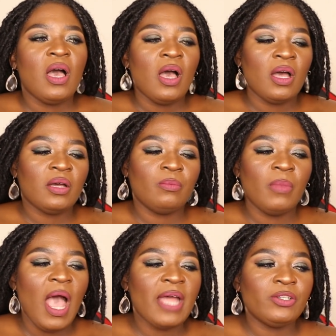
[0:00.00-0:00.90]

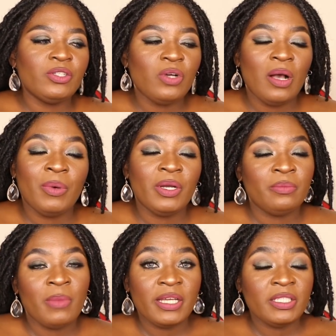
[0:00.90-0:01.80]
I don't talk about it
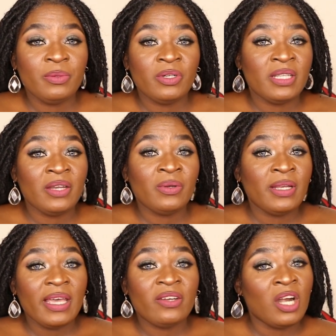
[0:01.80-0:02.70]
much because I
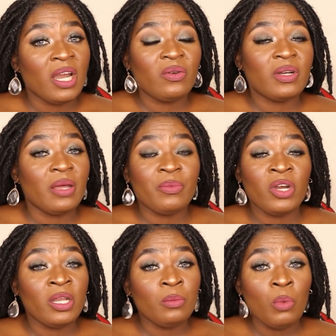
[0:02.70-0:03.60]
don't like crying on
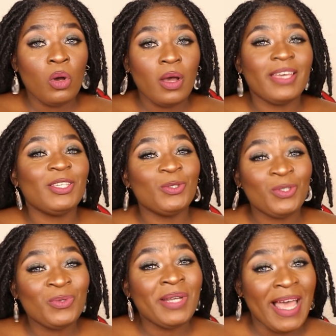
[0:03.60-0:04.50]
camera anymore. I
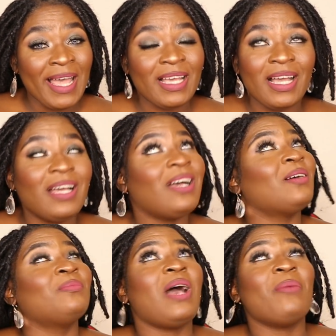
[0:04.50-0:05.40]
used to like,
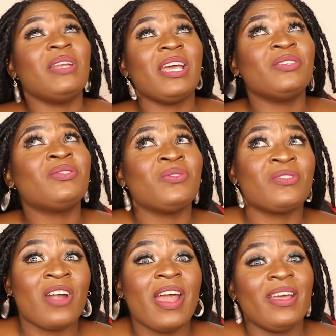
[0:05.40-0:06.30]
I used to
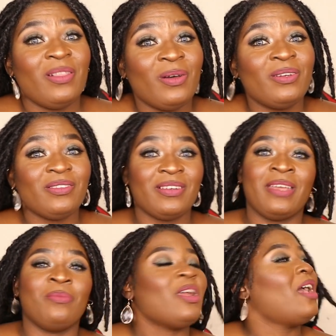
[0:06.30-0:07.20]
cry a lot on
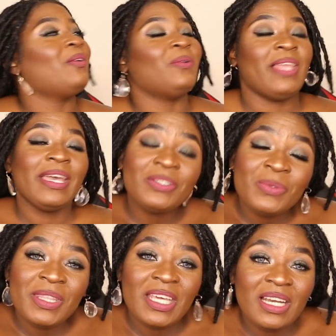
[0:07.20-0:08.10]
camera. I don't like
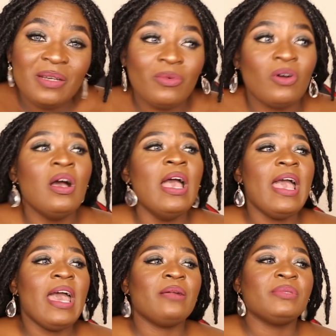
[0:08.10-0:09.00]
doing that anymore.
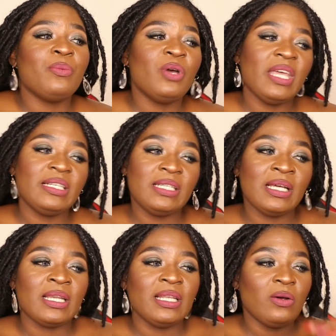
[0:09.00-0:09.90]
And I'm someone that
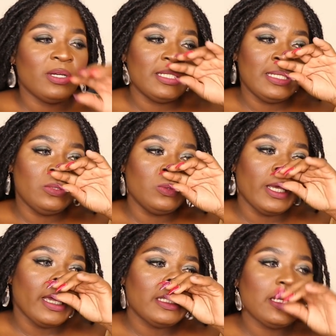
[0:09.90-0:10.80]
really honestly do
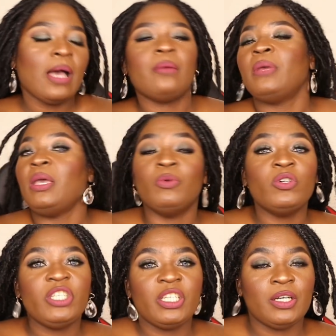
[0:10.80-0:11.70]
get
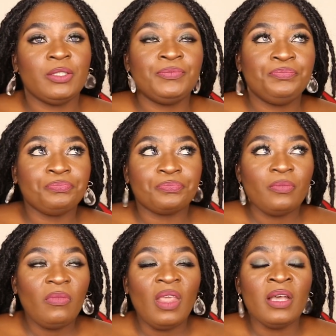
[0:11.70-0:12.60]
emotional,
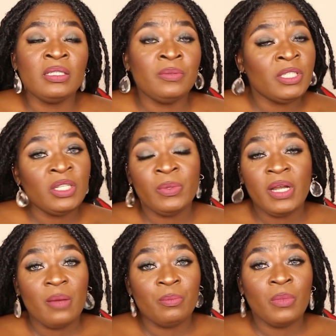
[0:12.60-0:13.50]
especially
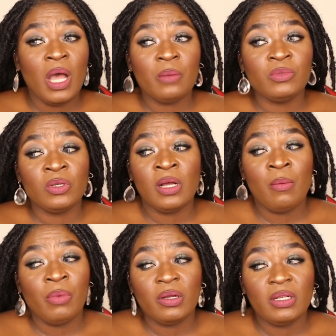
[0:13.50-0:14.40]
when I'm talking
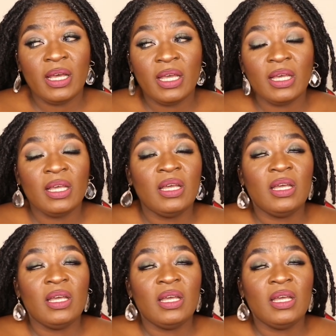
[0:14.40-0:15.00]
about like